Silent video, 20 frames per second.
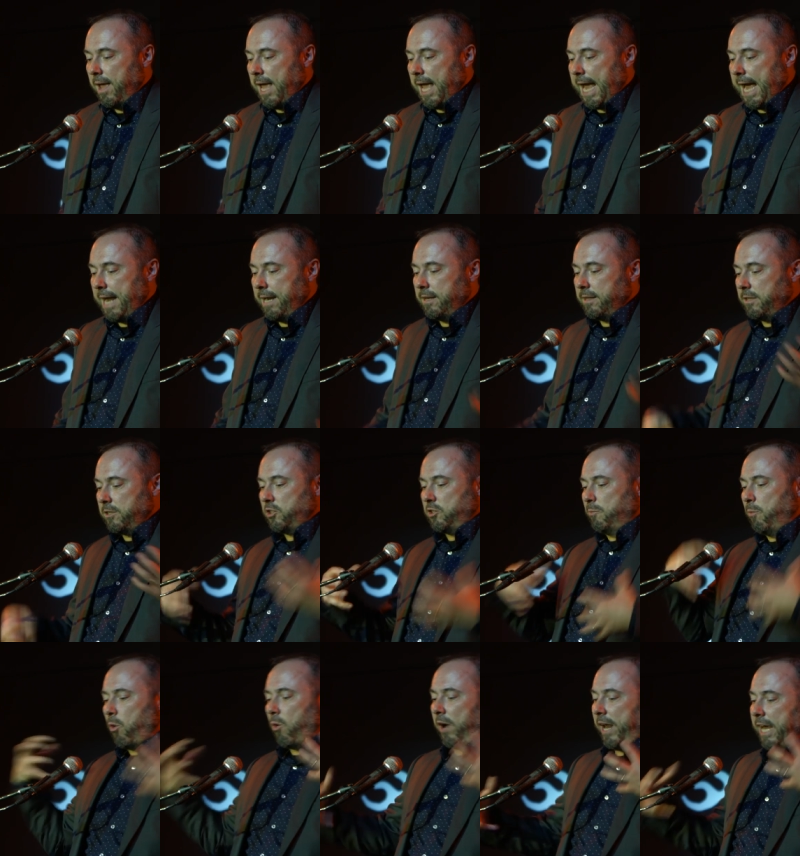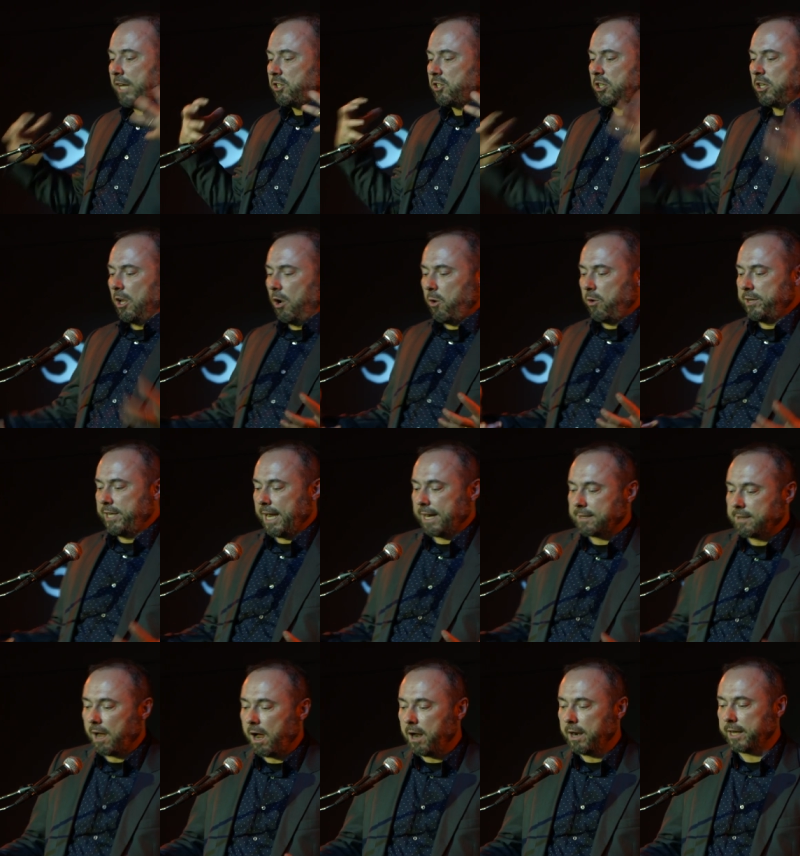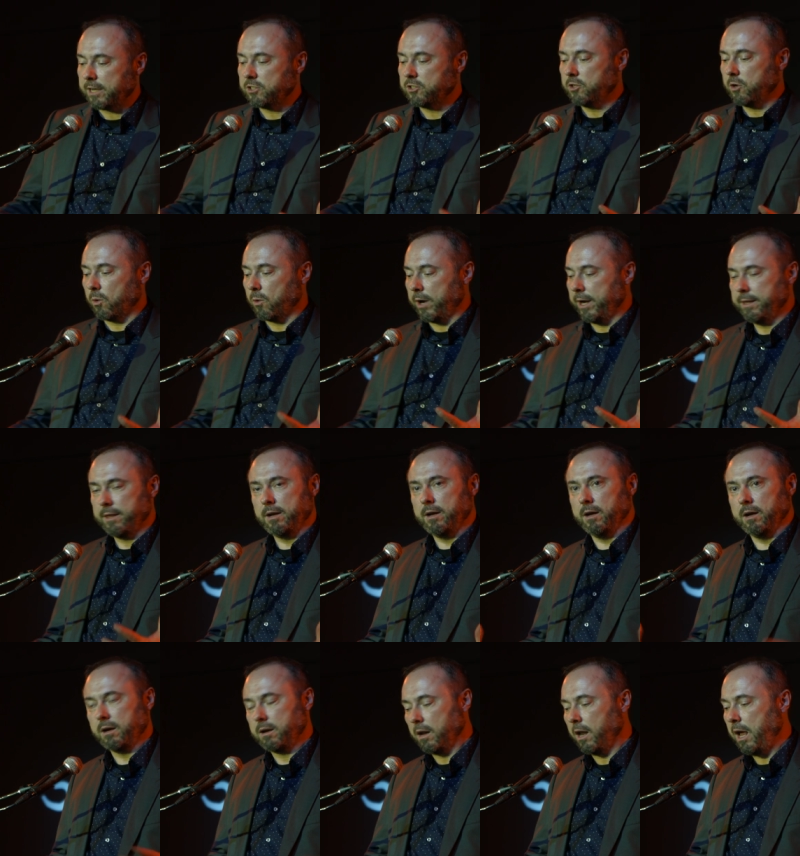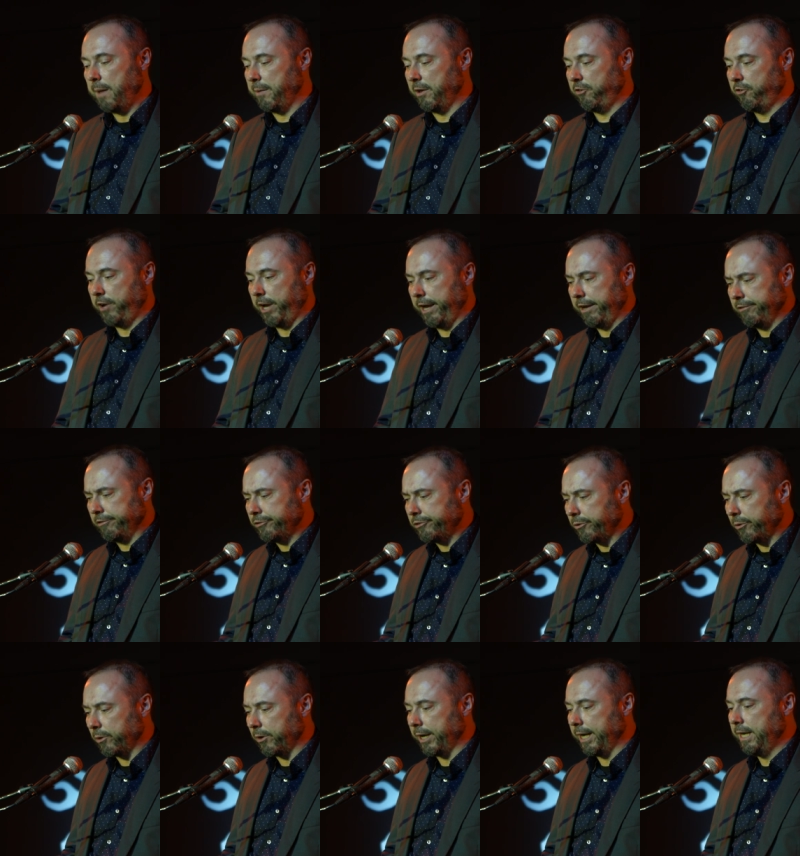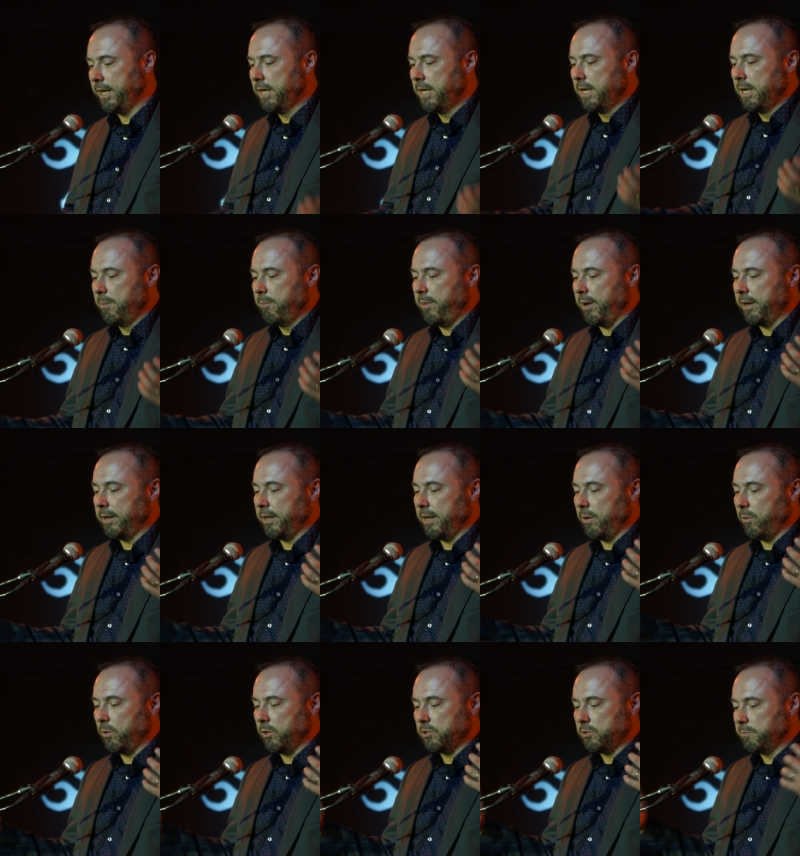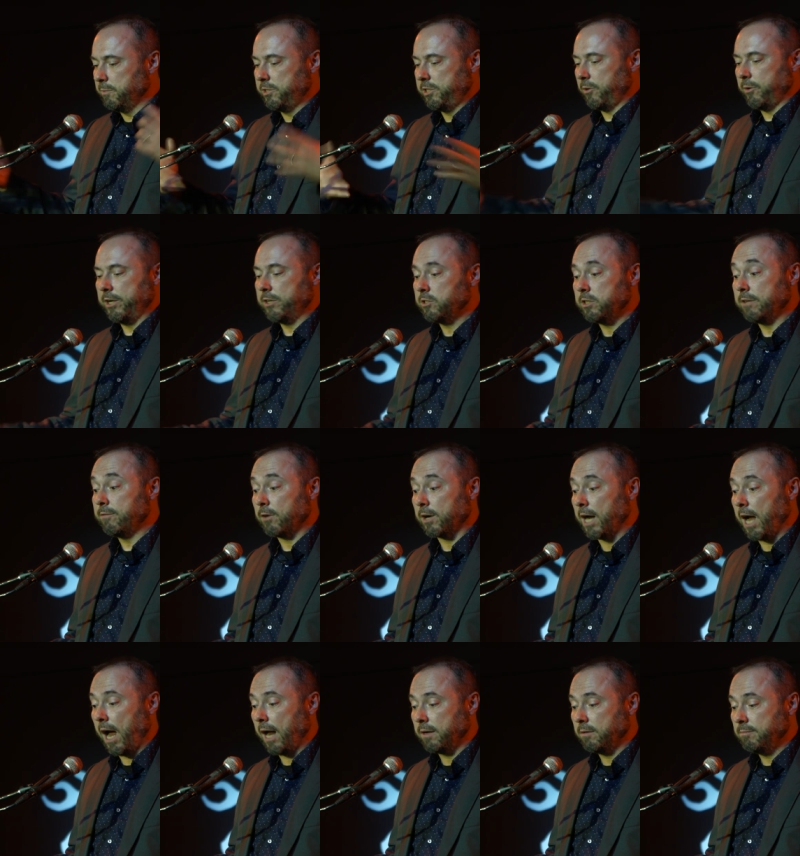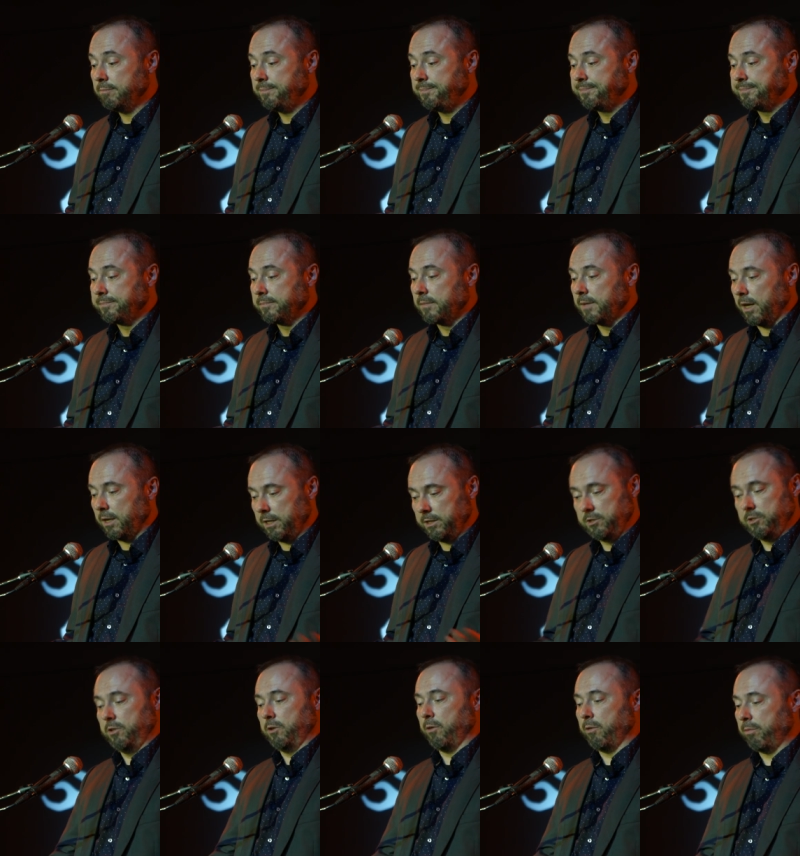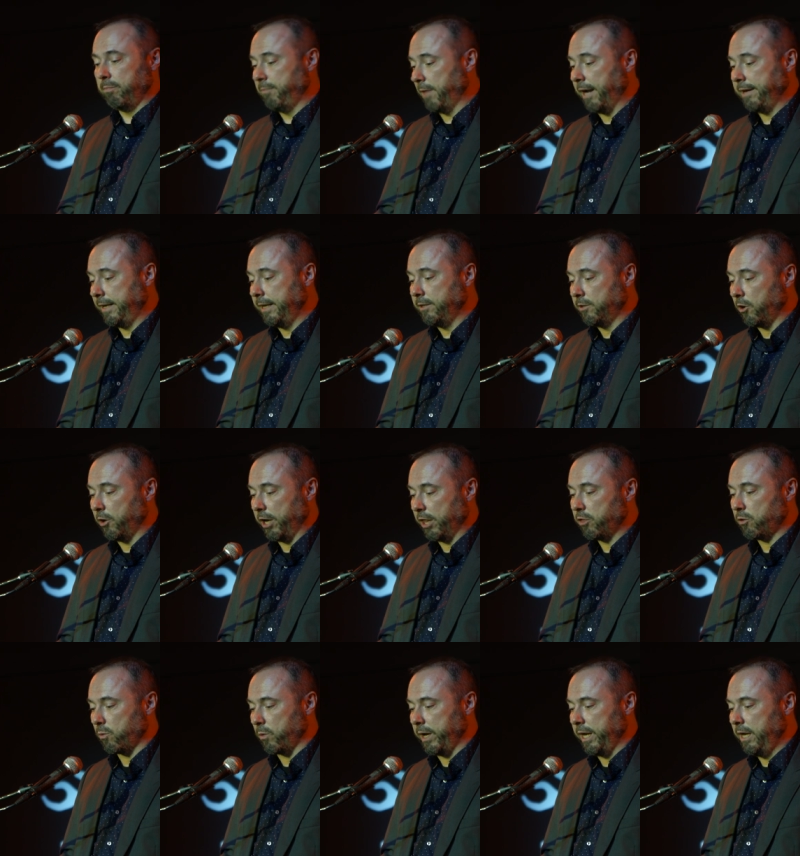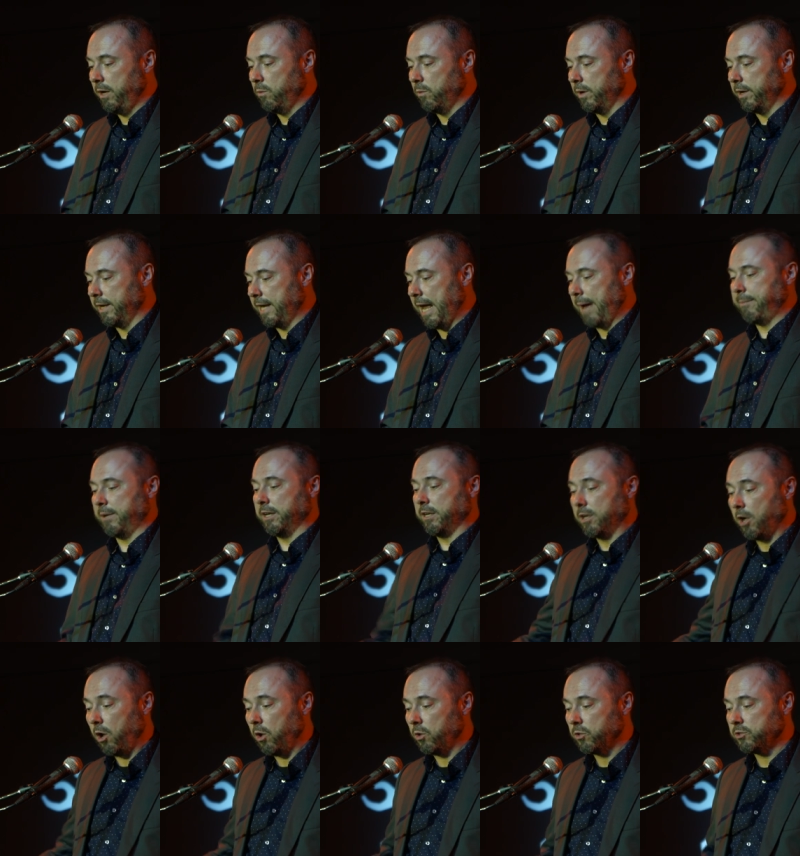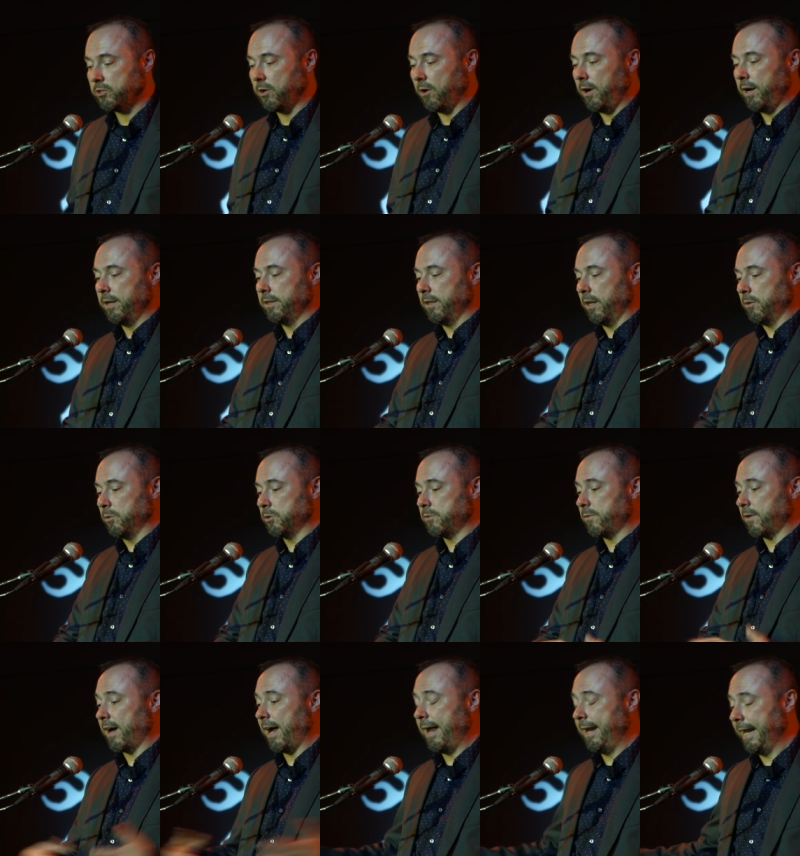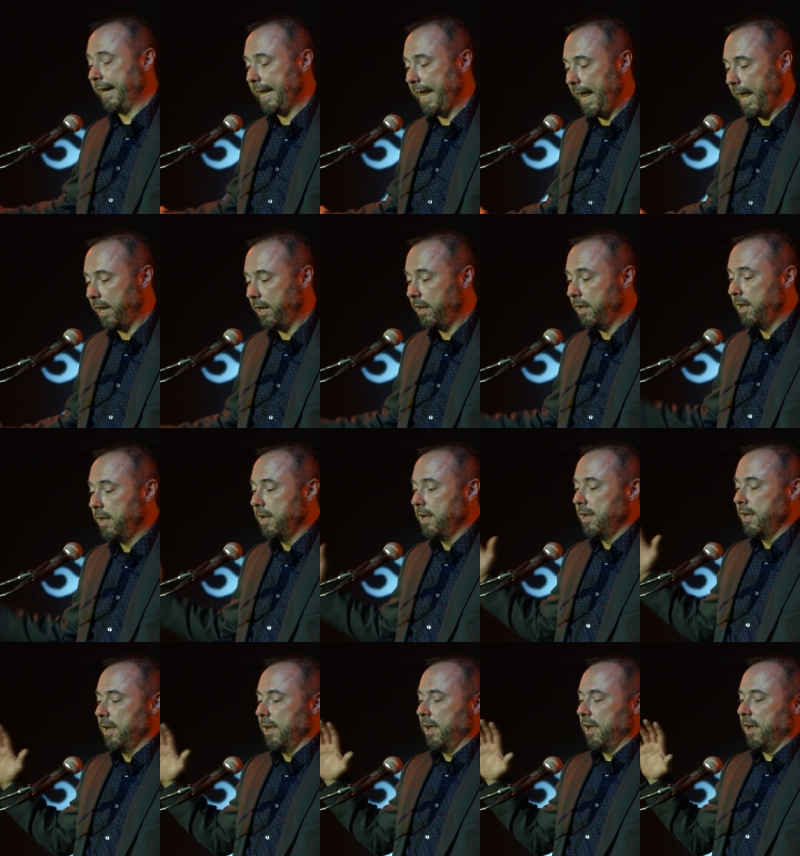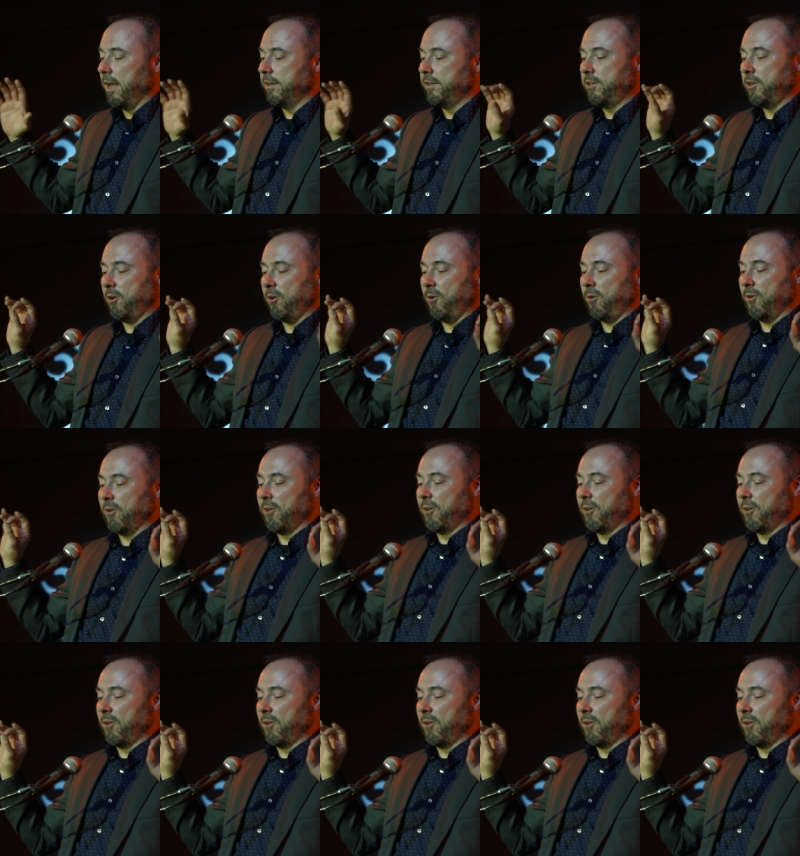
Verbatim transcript: And this is more a slow tectonic story than a climate change story, but it was mysteriously forgotten, at least until 1933 when Captain Cull saw it, then it was forgotten again until